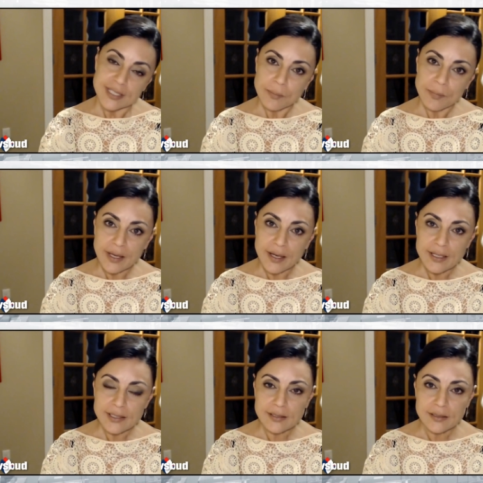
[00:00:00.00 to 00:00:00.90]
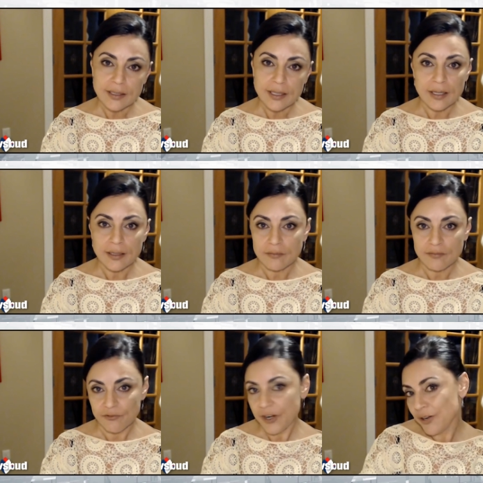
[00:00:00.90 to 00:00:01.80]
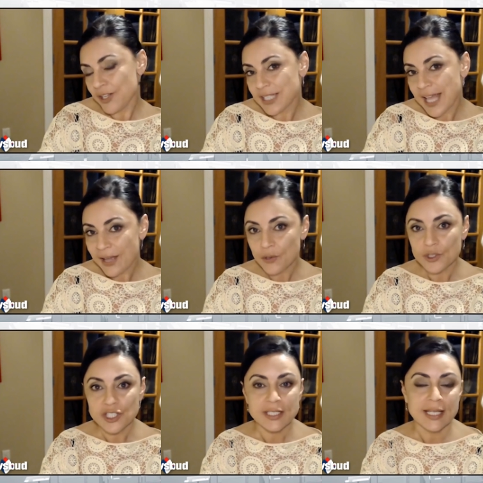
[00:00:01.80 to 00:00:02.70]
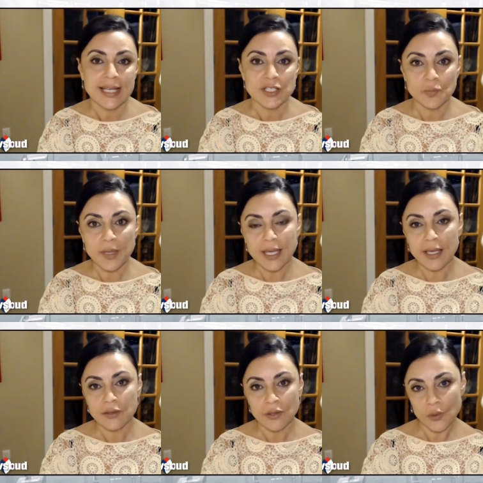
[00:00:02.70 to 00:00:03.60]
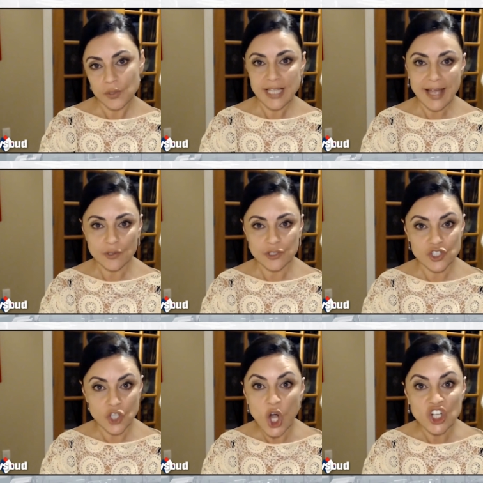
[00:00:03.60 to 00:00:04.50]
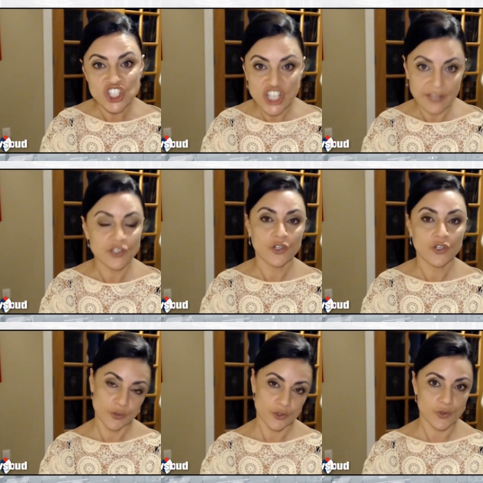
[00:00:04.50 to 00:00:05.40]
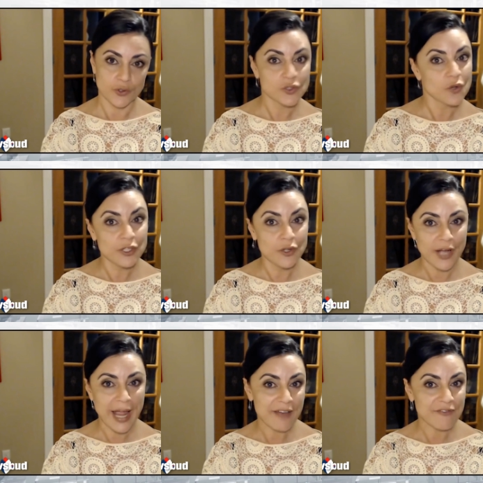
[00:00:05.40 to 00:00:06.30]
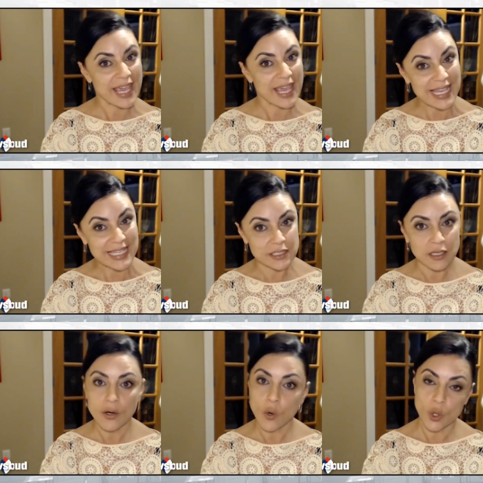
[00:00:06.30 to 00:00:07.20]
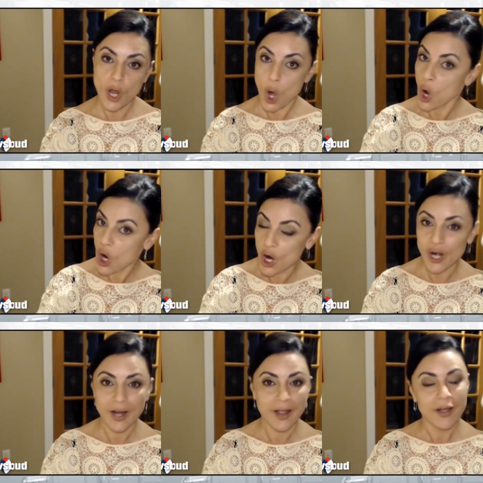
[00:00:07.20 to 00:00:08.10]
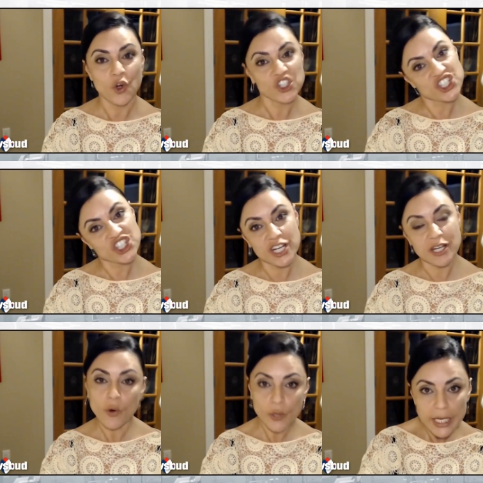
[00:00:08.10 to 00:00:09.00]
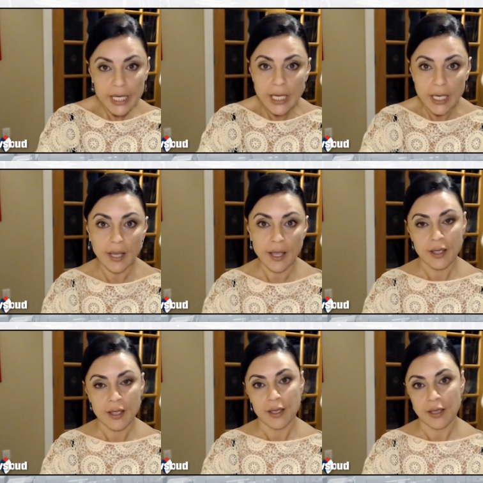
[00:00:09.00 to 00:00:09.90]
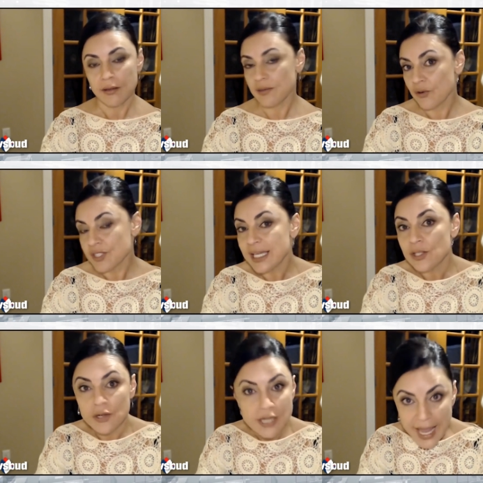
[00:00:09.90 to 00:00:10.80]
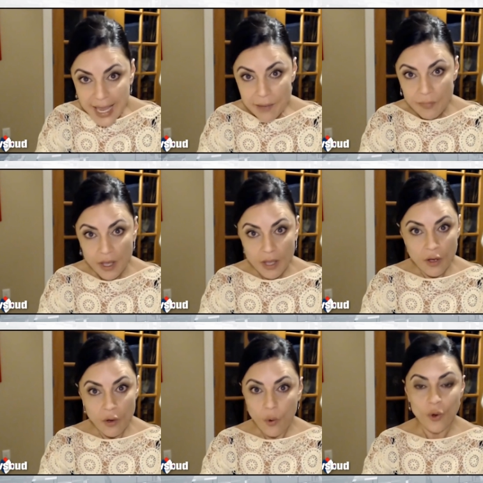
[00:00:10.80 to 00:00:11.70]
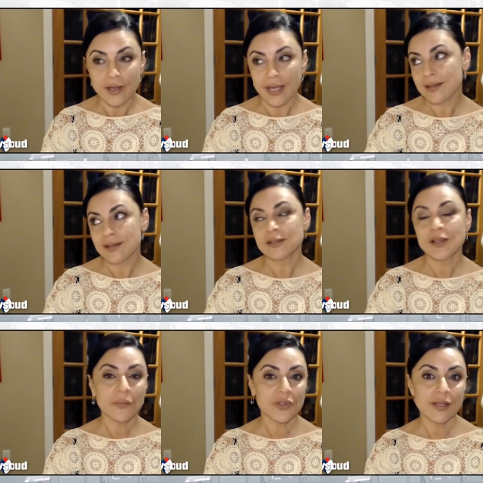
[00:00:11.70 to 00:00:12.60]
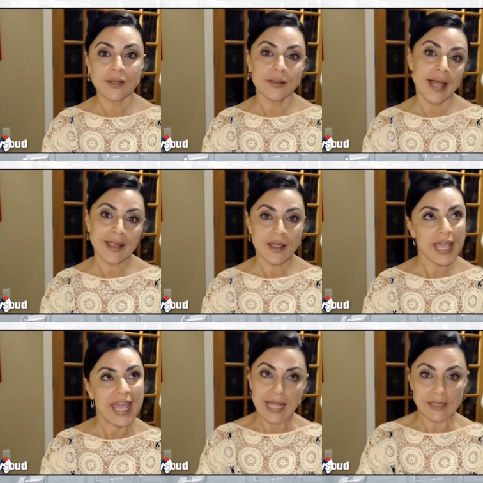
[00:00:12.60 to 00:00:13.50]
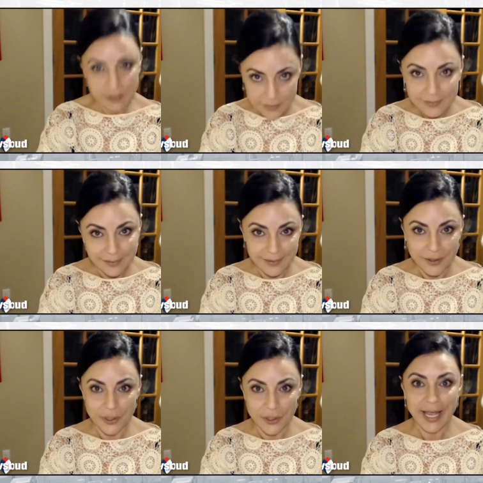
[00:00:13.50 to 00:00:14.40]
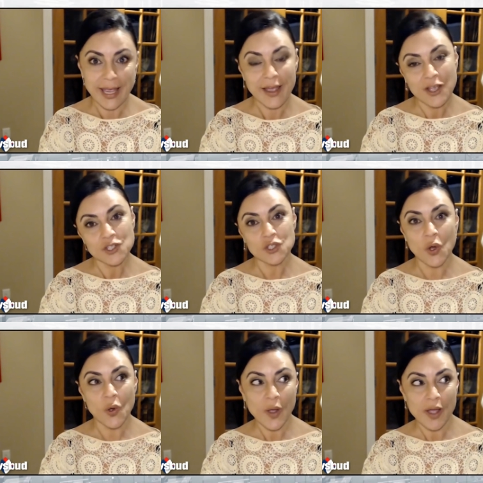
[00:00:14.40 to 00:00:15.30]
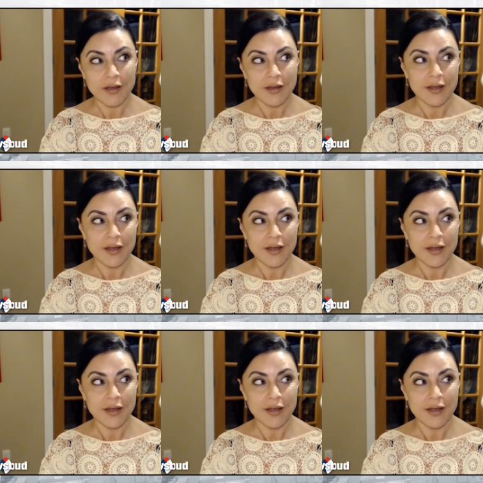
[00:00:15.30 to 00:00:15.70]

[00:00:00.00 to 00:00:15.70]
See, because in various languages that I speak, those languages are gender neutral. So we don't have his or her or she or he. There is either a name or it is something like it, okay? So